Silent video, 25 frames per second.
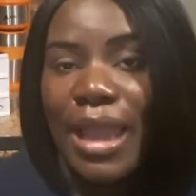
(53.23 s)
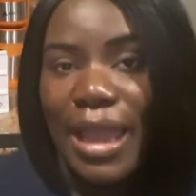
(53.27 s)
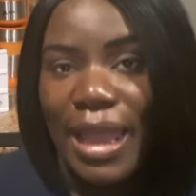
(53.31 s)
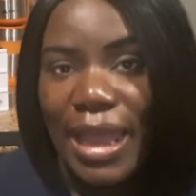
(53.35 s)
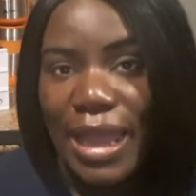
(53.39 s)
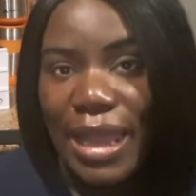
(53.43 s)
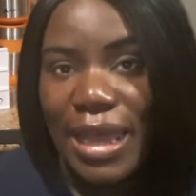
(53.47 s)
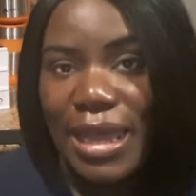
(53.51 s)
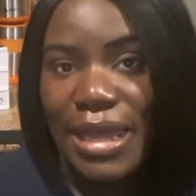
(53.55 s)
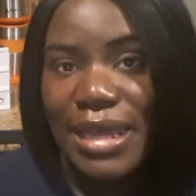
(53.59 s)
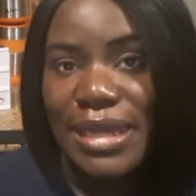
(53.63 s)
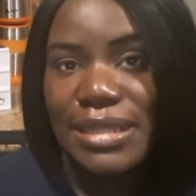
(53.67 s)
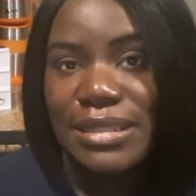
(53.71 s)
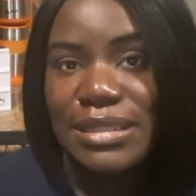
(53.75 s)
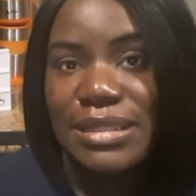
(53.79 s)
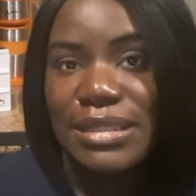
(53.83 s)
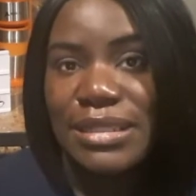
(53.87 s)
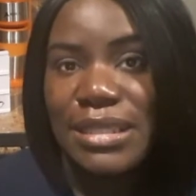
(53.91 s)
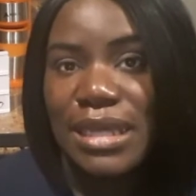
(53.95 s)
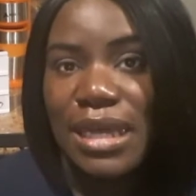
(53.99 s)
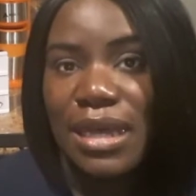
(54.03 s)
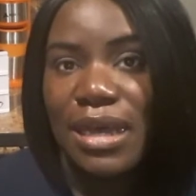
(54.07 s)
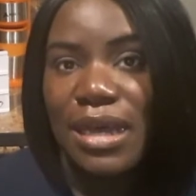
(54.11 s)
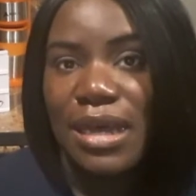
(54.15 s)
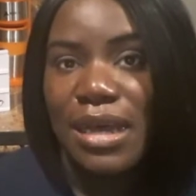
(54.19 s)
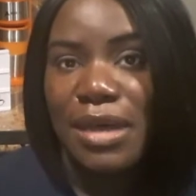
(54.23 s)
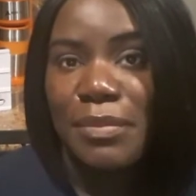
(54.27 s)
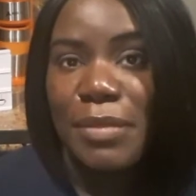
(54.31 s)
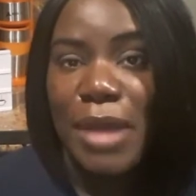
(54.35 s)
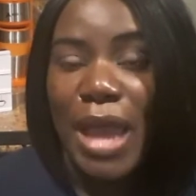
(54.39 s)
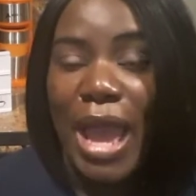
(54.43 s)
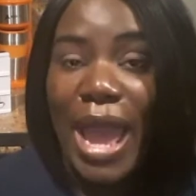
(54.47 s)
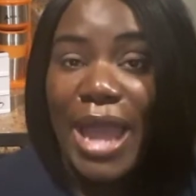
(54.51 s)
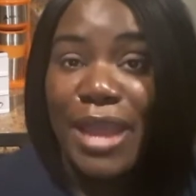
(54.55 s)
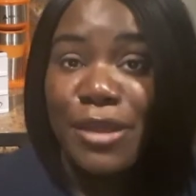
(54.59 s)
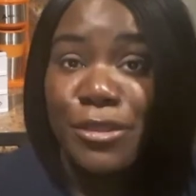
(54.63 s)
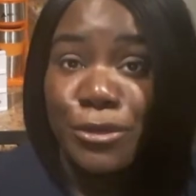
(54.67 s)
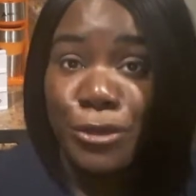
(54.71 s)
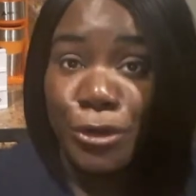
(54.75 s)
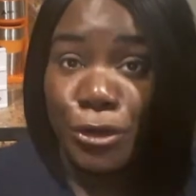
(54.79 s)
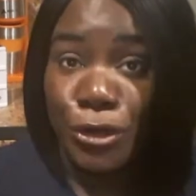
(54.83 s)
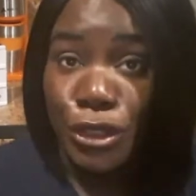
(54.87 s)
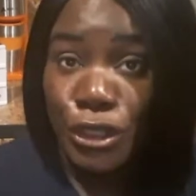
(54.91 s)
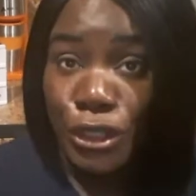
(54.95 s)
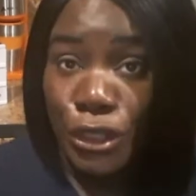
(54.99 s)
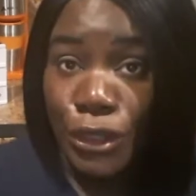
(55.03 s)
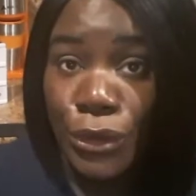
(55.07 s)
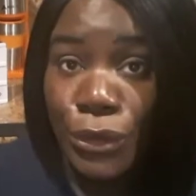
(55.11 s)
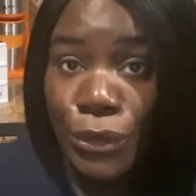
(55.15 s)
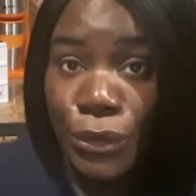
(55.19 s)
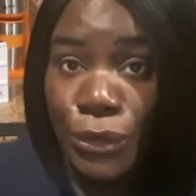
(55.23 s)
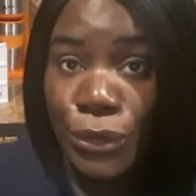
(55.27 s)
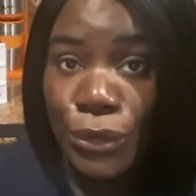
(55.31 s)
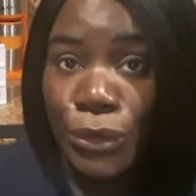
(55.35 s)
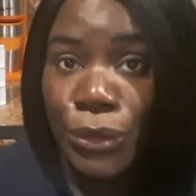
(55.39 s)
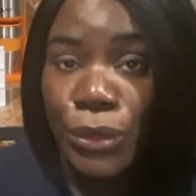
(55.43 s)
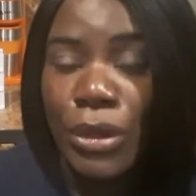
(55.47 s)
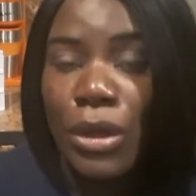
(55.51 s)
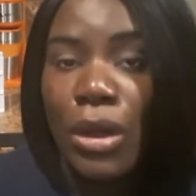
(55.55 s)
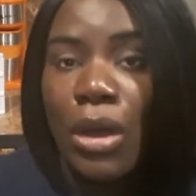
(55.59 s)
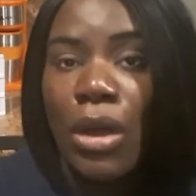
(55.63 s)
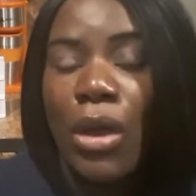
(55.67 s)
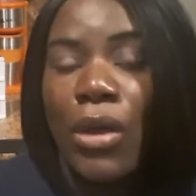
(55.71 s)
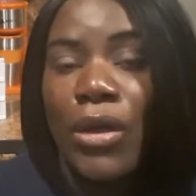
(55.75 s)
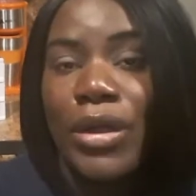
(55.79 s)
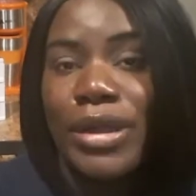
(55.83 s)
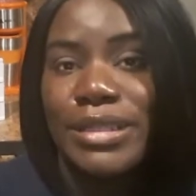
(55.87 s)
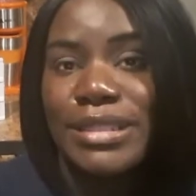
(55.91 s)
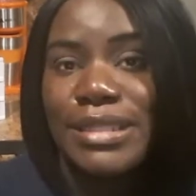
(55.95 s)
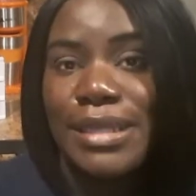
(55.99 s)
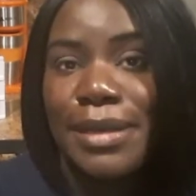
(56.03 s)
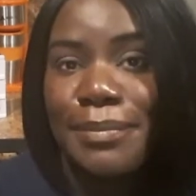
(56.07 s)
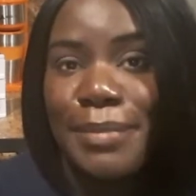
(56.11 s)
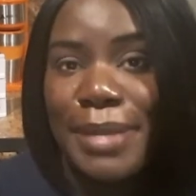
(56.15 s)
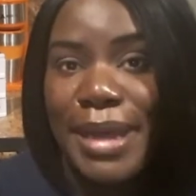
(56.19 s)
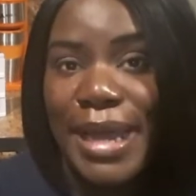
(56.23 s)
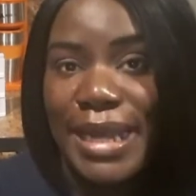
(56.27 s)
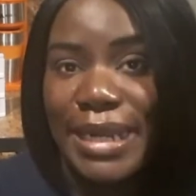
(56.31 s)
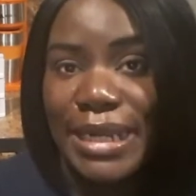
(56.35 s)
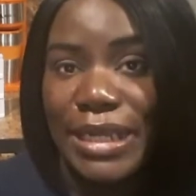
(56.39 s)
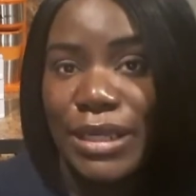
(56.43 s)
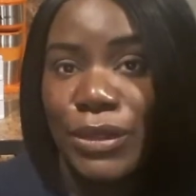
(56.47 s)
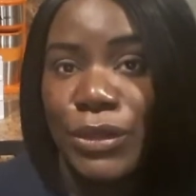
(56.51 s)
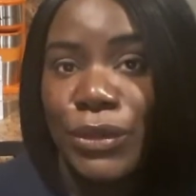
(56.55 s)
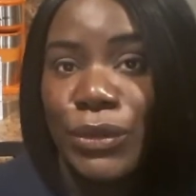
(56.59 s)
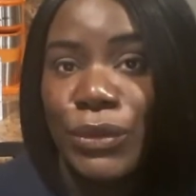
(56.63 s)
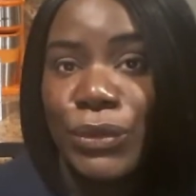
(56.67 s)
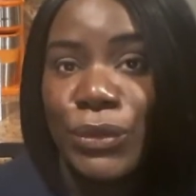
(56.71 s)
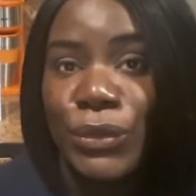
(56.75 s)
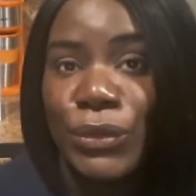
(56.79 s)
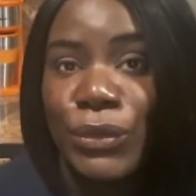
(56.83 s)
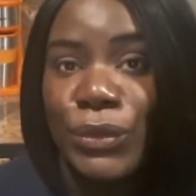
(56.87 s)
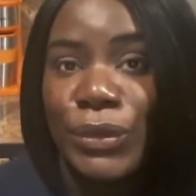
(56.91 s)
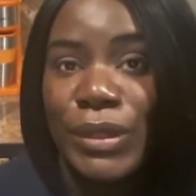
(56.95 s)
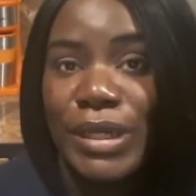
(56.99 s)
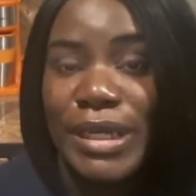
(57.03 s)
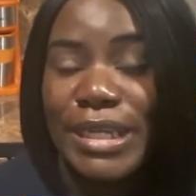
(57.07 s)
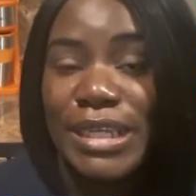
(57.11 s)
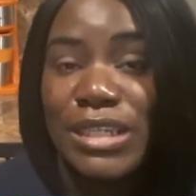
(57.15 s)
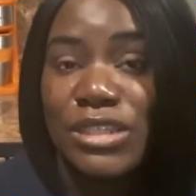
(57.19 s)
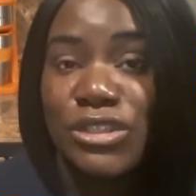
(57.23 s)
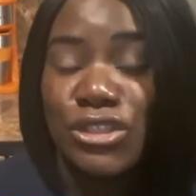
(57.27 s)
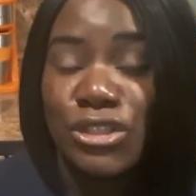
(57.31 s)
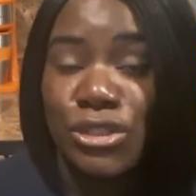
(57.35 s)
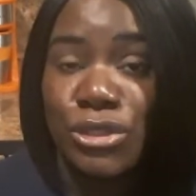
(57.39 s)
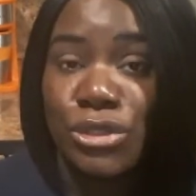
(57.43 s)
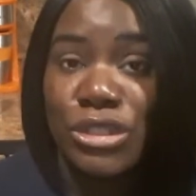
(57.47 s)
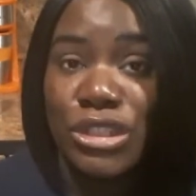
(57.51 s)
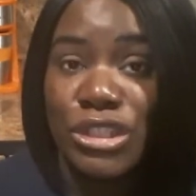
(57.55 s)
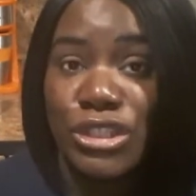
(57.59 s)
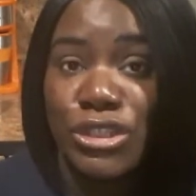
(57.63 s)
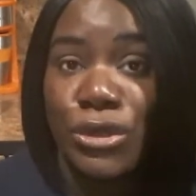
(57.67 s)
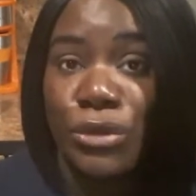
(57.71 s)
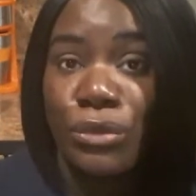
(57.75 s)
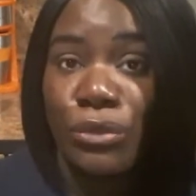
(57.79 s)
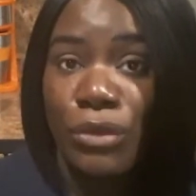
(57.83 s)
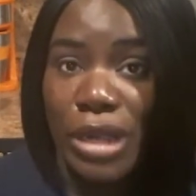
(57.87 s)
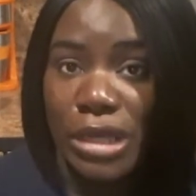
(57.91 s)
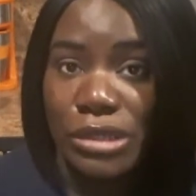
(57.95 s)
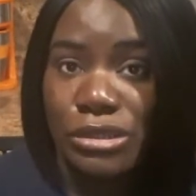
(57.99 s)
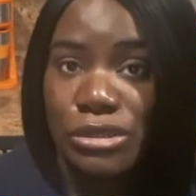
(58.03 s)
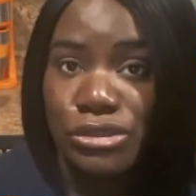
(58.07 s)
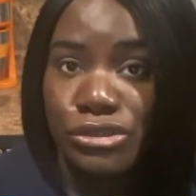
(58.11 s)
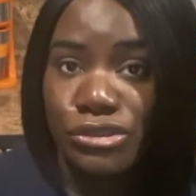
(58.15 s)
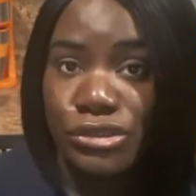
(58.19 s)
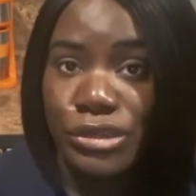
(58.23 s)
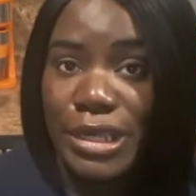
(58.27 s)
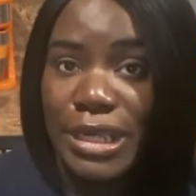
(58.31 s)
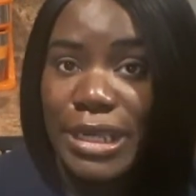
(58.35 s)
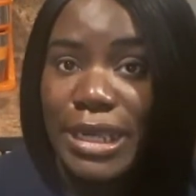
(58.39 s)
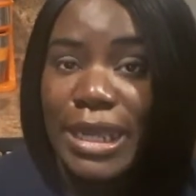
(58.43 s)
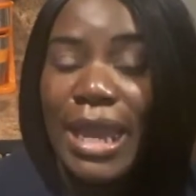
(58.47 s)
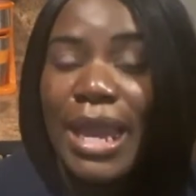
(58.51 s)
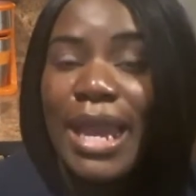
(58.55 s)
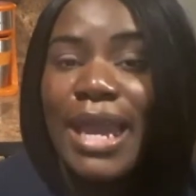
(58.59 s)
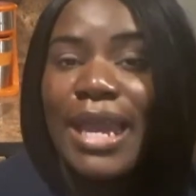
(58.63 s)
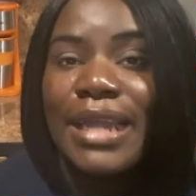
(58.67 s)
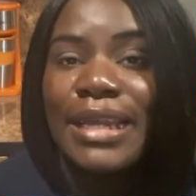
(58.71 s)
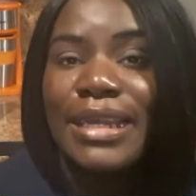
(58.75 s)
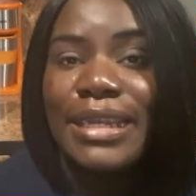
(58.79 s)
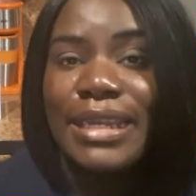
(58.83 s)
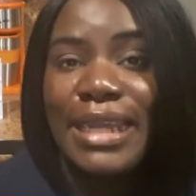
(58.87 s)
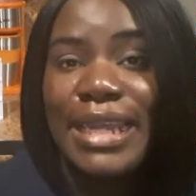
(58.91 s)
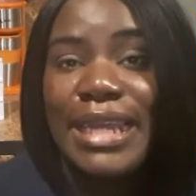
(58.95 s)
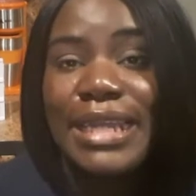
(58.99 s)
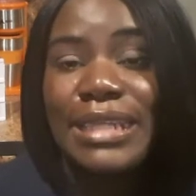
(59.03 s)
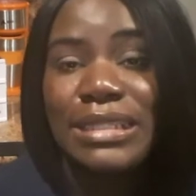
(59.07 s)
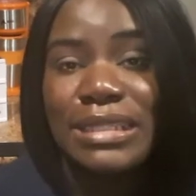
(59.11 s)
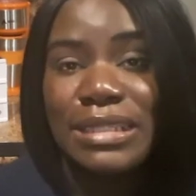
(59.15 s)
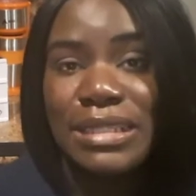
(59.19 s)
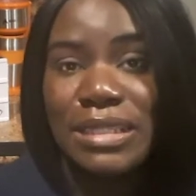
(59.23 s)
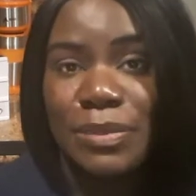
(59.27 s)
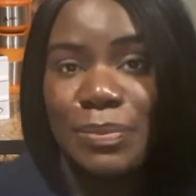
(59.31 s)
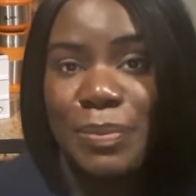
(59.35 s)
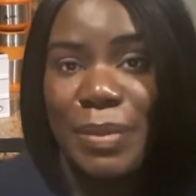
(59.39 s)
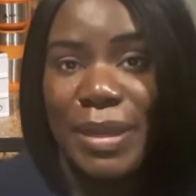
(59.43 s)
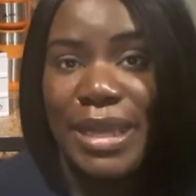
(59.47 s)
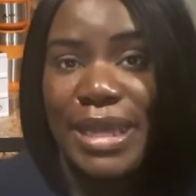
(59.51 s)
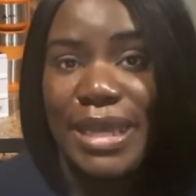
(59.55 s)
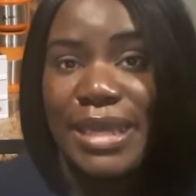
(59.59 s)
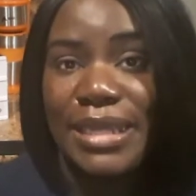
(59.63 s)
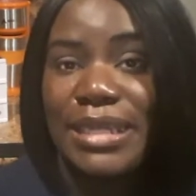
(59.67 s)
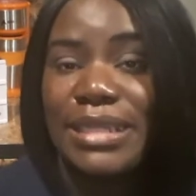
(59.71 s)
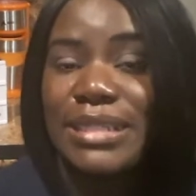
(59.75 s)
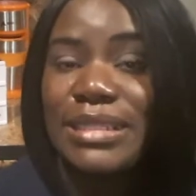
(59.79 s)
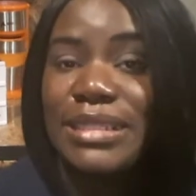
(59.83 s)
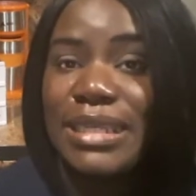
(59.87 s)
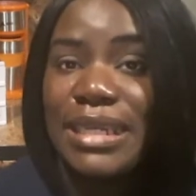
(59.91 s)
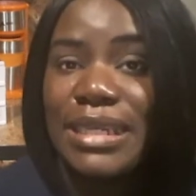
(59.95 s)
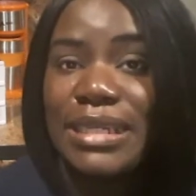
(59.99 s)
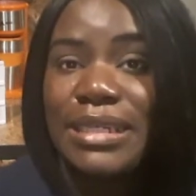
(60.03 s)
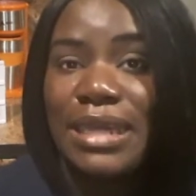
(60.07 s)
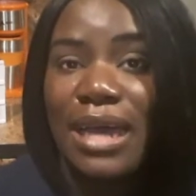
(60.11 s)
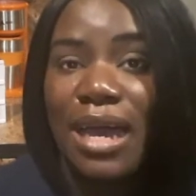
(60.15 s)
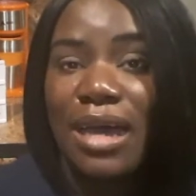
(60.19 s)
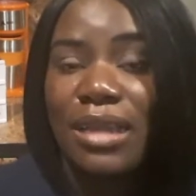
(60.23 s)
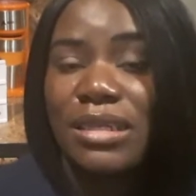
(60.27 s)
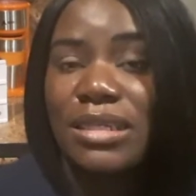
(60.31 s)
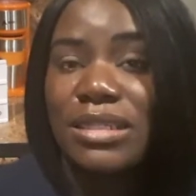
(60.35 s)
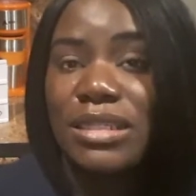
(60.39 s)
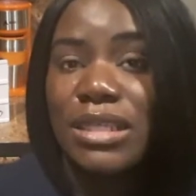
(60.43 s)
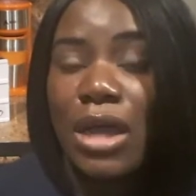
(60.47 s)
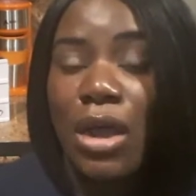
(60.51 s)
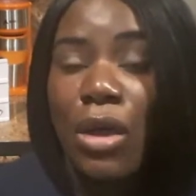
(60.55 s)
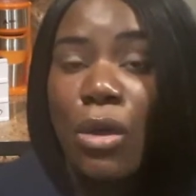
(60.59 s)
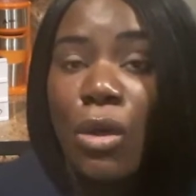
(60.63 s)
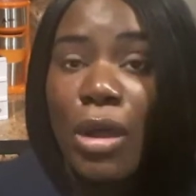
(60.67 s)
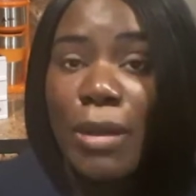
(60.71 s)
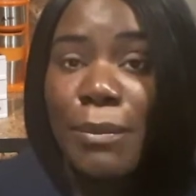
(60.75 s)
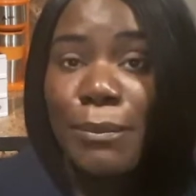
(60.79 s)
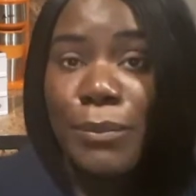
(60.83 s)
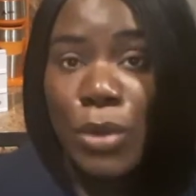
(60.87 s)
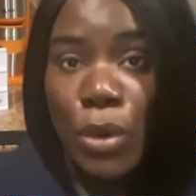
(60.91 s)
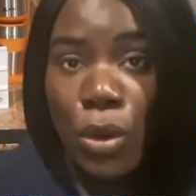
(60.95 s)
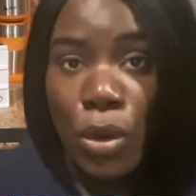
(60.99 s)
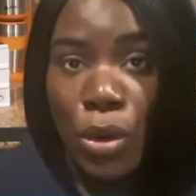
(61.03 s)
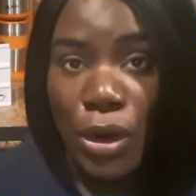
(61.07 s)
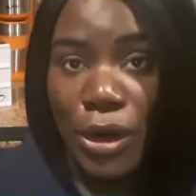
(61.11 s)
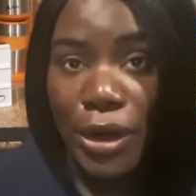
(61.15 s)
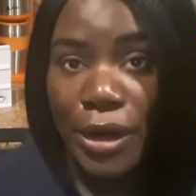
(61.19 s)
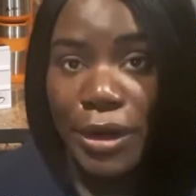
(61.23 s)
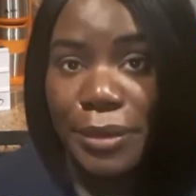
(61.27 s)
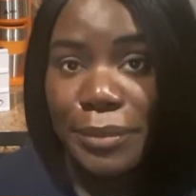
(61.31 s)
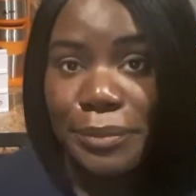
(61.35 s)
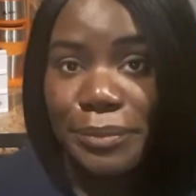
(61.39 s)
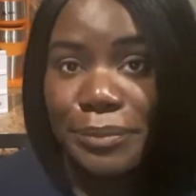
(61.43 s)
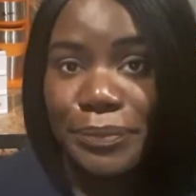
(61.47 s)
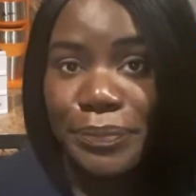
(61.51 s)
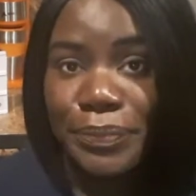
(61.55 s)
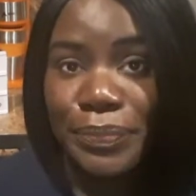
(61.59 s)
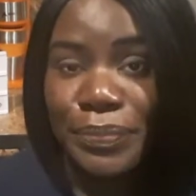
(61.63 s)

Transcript: And either you or somebody who is using your registry need to spend $10 or more